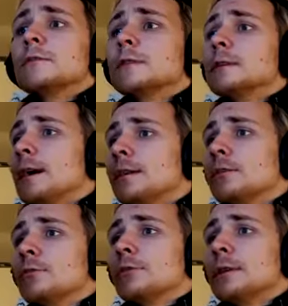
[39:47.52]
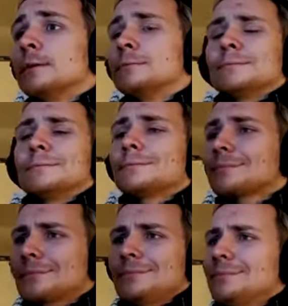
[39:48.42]
the dinosaur thing,
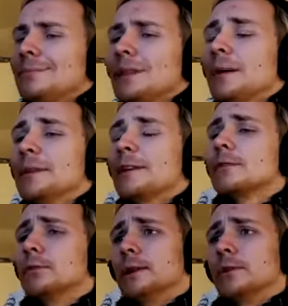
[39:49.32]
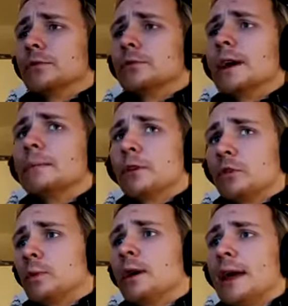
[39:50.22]
I mean, that's totally different, right? Because
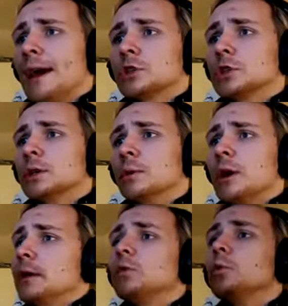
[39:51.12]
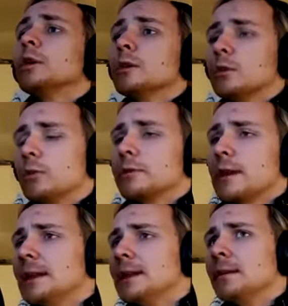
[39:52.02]
we're not even working towards
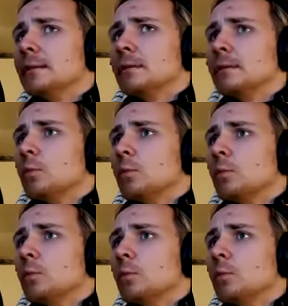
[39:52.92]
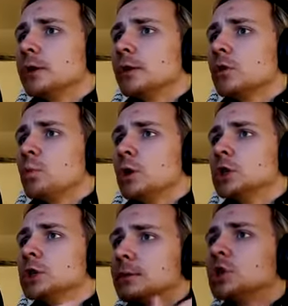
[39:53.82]
any one species. We're
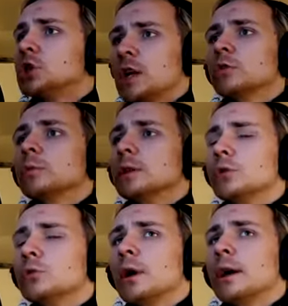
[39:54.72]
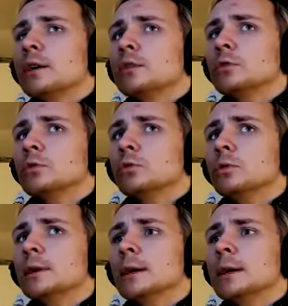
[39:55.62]
just generally trying
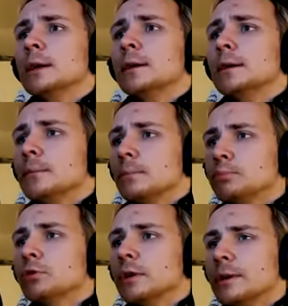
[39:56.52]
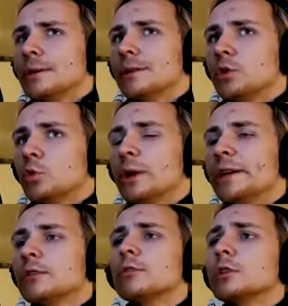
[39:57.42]
to
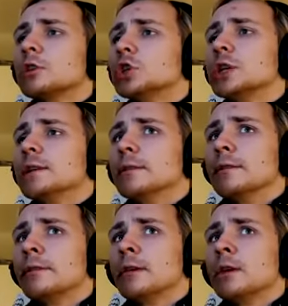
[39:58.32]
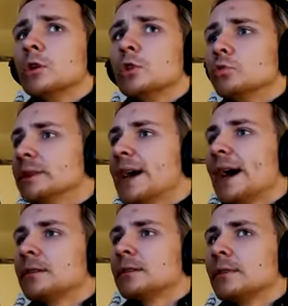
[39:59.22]
tweak certain genes to
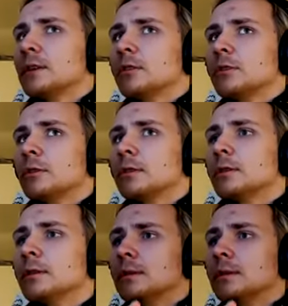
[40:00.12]
reactivate certain